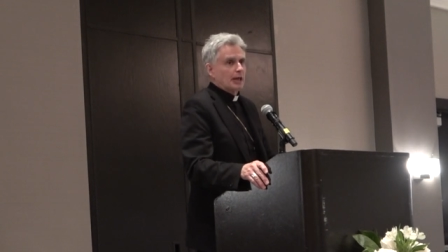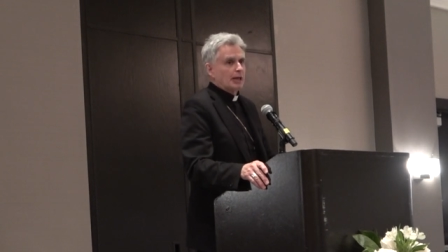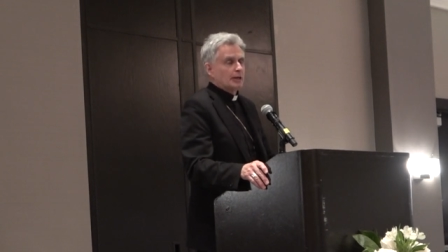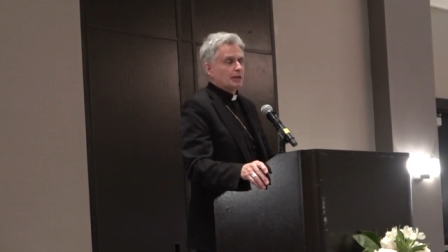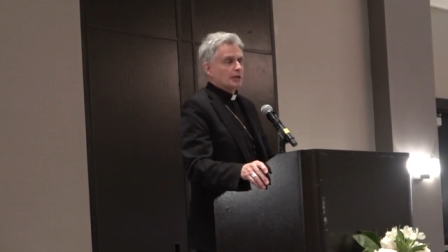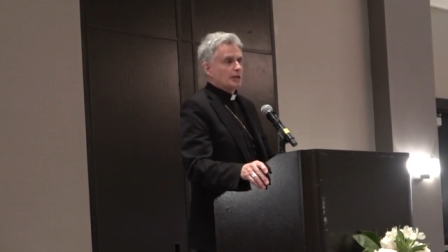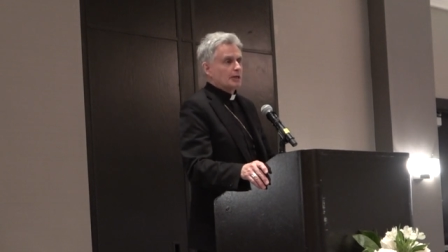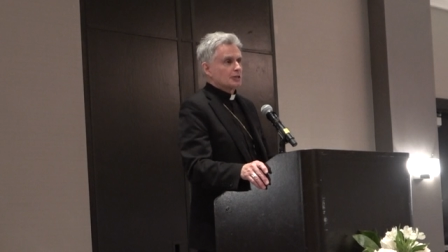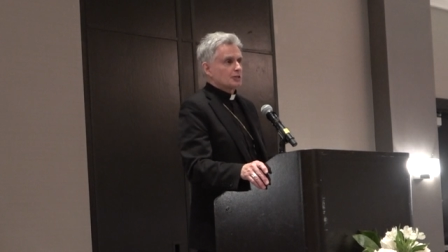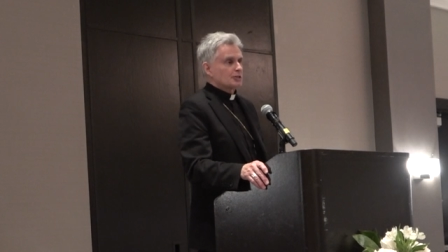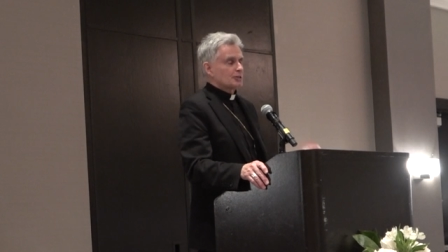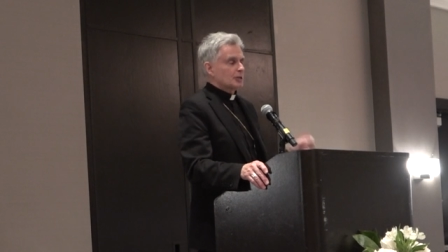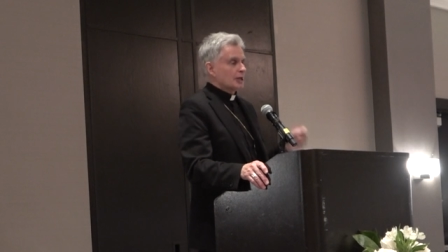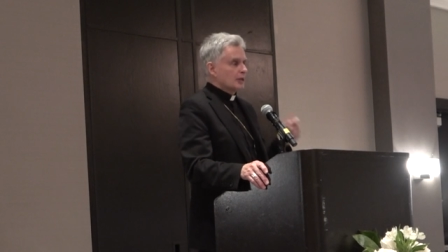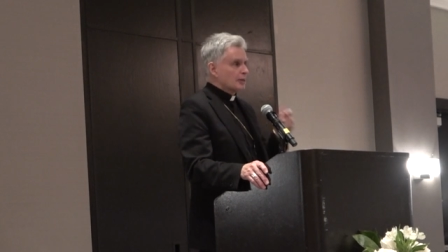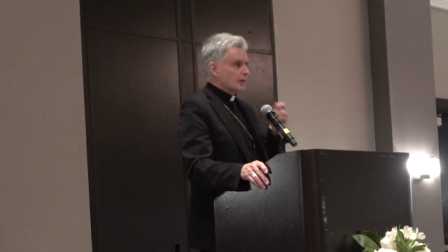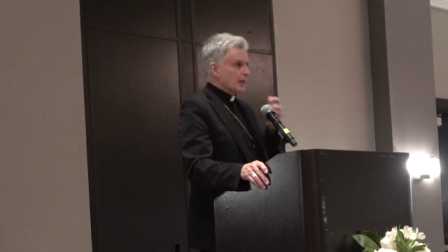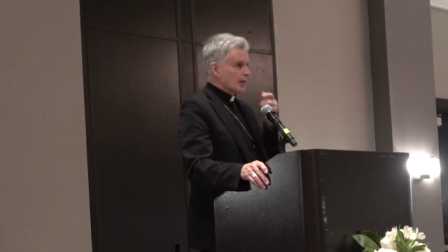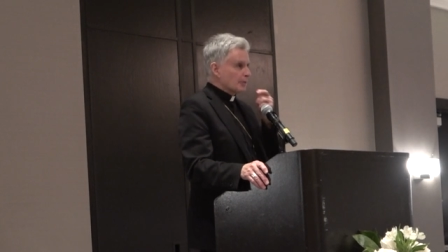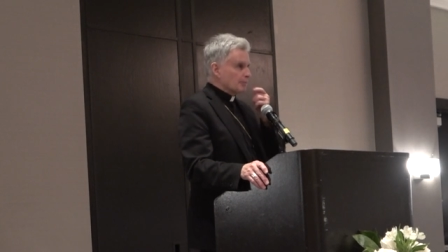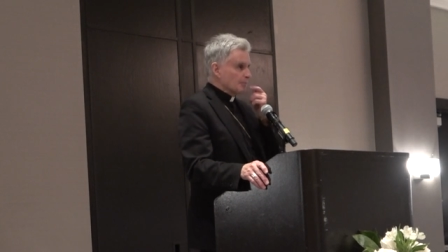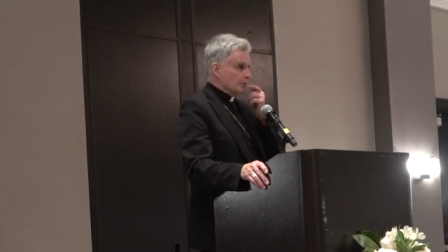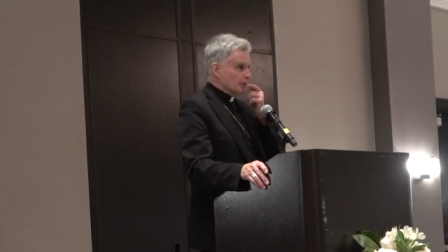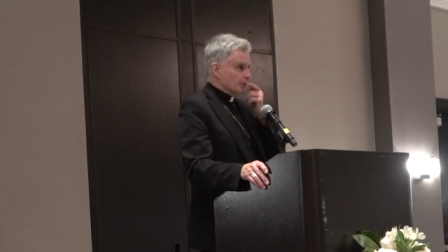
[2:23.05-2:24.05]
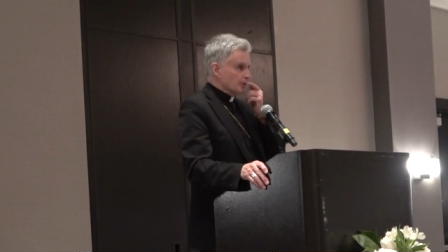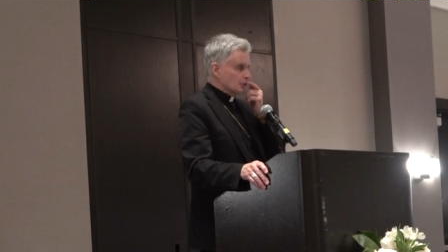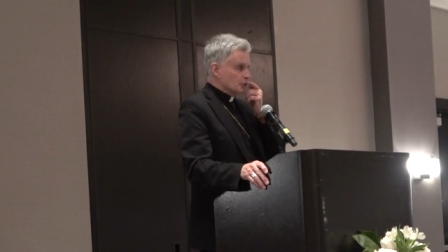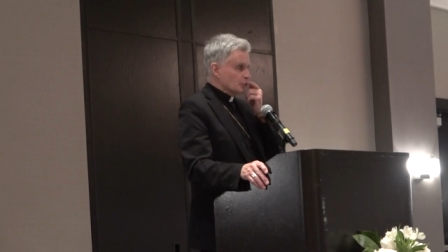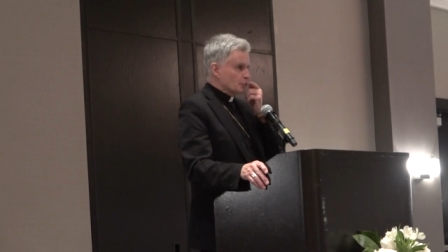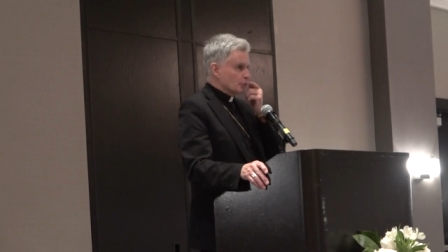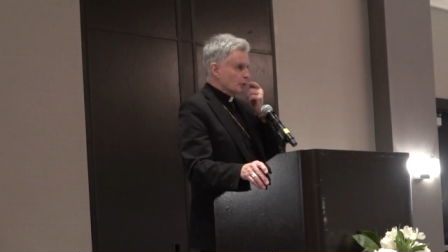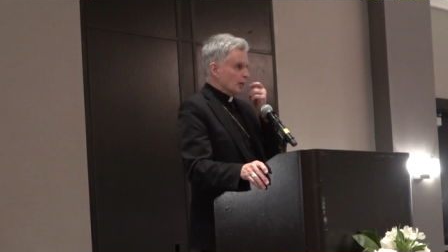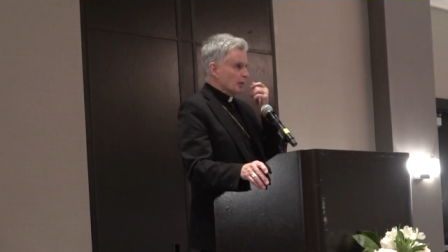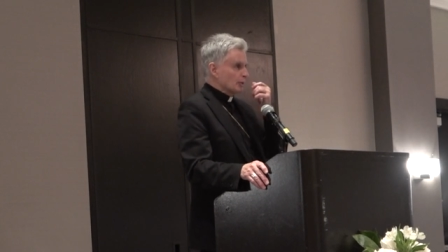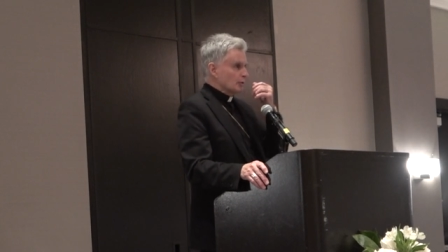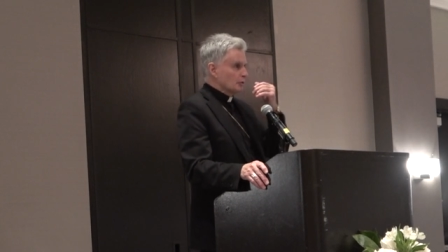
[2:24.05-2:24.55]
And I say that
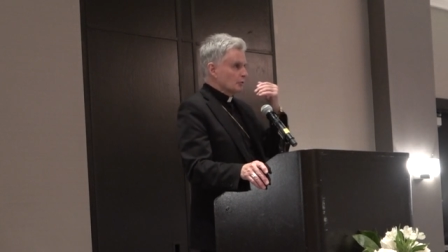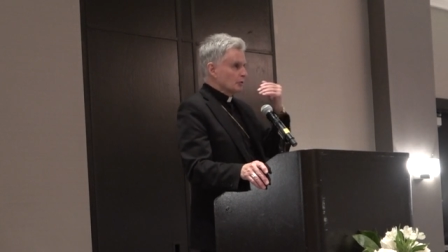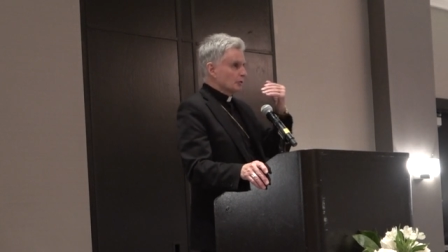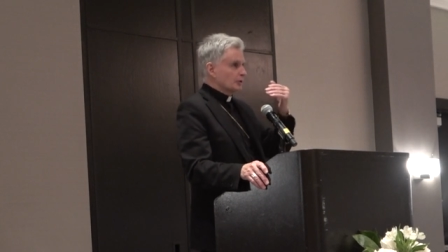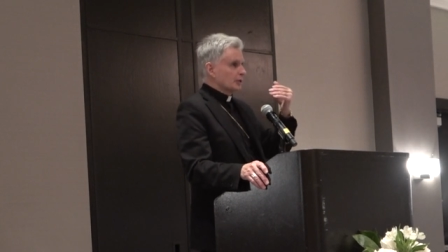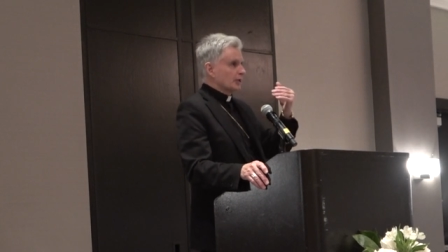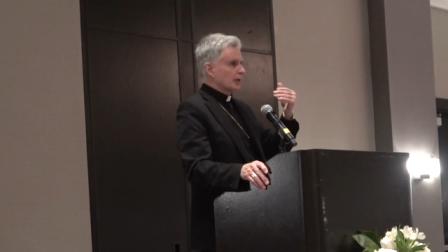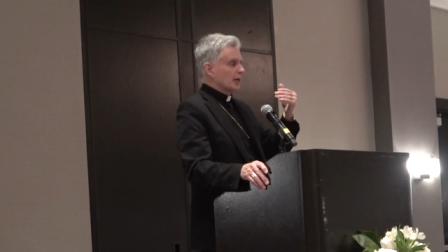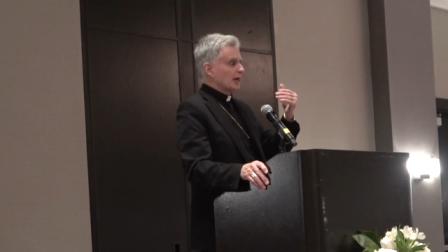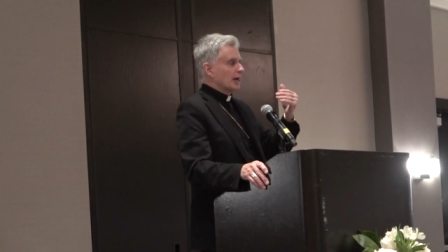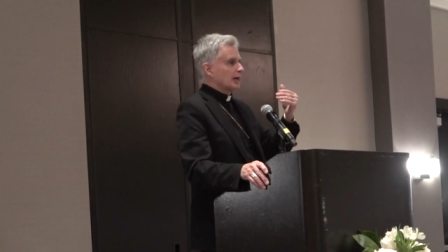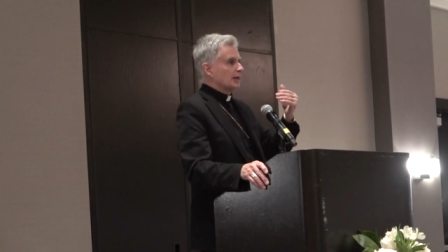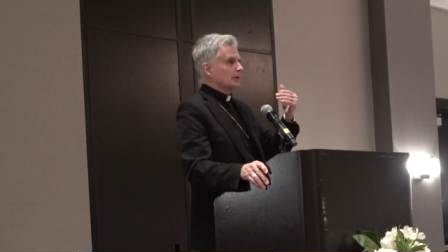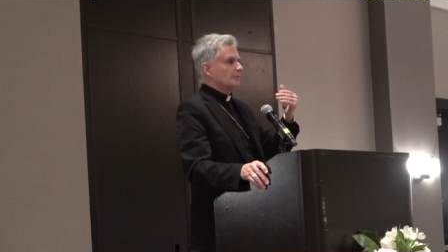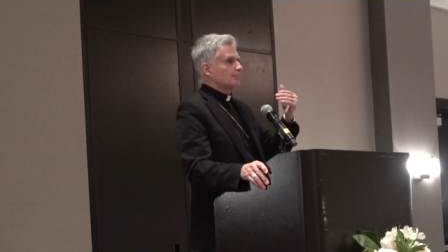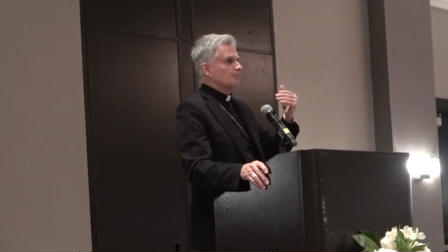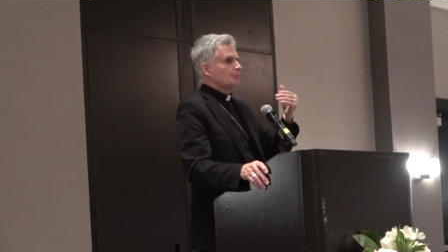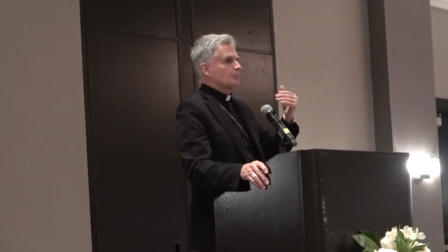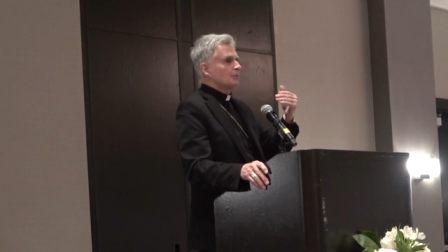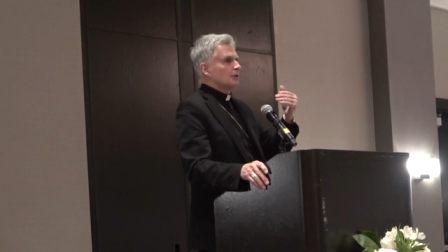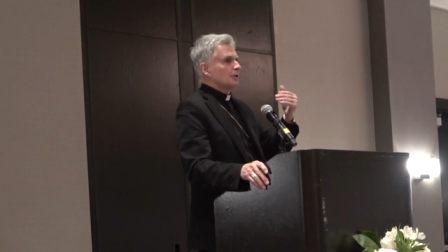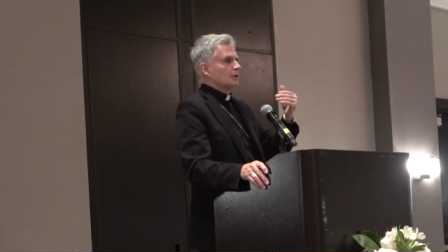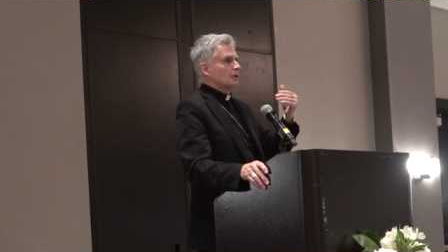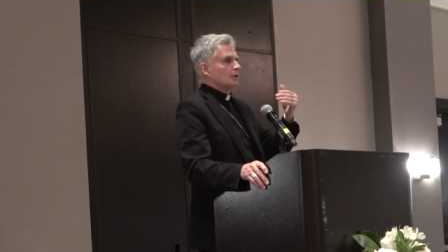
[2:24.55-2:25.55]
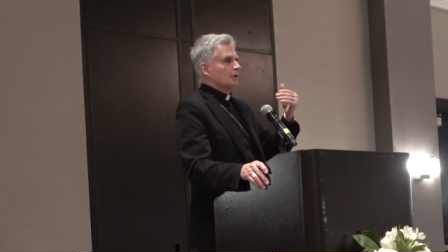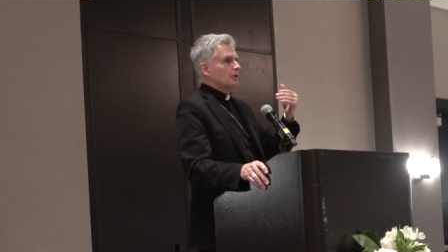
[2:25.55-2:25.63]
because when I look at